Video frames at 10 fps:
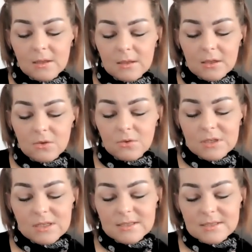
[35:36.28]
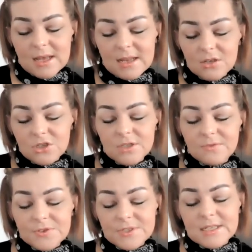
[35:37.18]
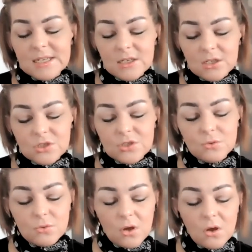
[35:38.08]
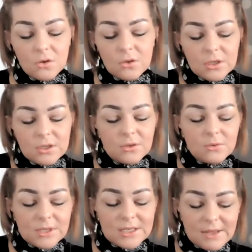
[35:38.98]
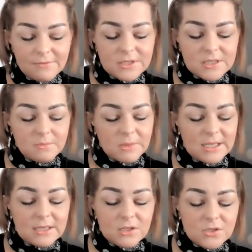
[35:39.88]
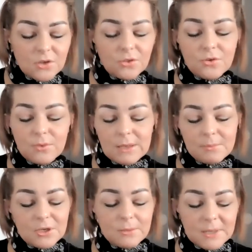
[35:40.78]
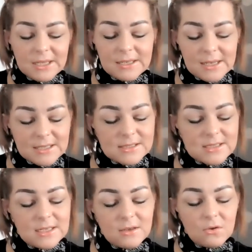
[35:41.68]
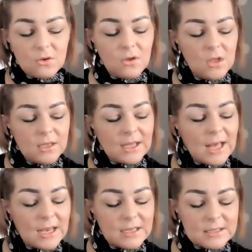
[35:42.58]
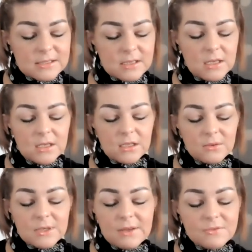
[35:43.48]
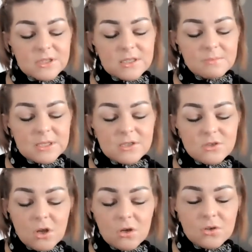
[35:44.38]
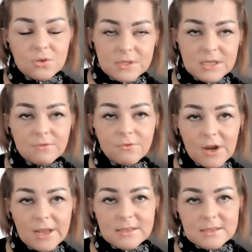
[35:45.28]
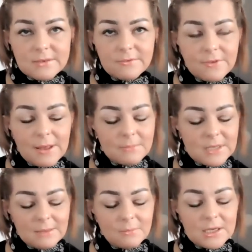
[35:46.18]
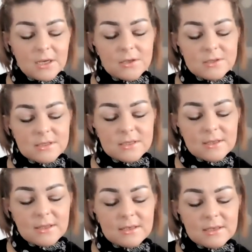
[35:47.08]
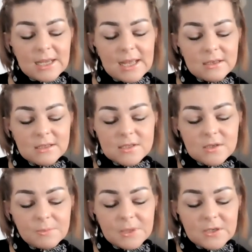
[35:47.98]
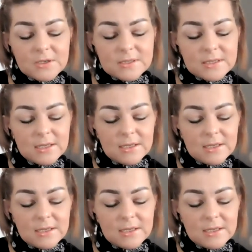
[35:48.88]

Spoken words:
You know, it's the energy, if you stay in it too long, you inevitably, and it's not through anybody being nasty or callous, you inevitably start losing friends and family because, and again, it's not because